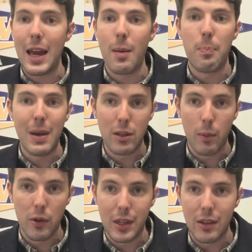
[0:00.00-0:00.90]
abysmal
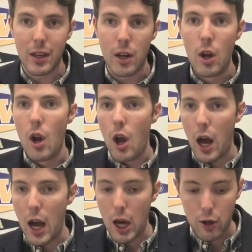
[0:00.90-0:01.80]
season
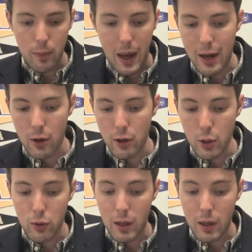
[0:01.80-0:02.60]
under Pat Narduzzi.